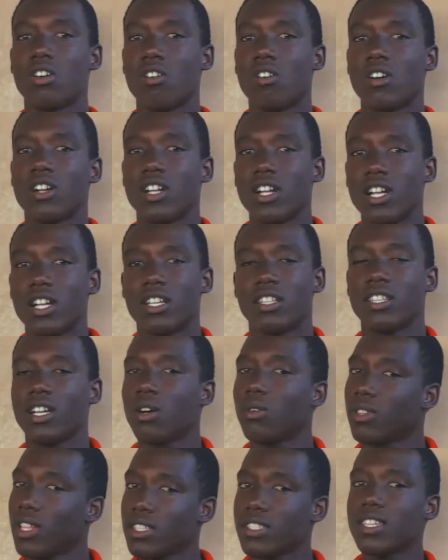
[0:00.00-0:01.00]
Okay,
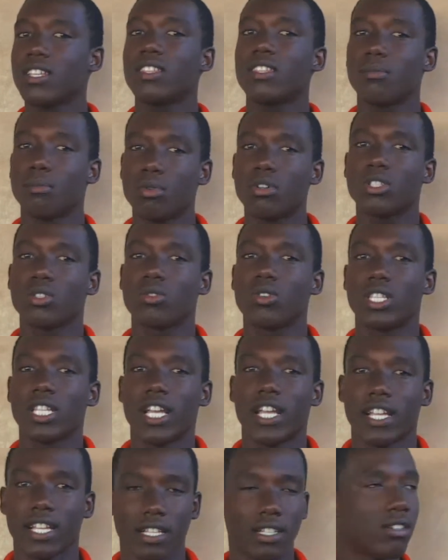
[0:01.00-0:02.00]
now let's get the ball
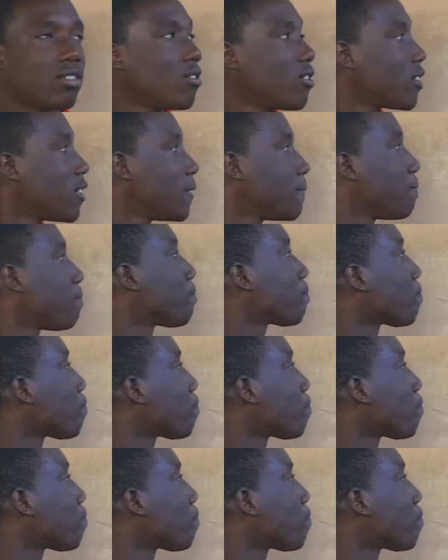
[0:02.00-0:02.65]
rolling. Okay.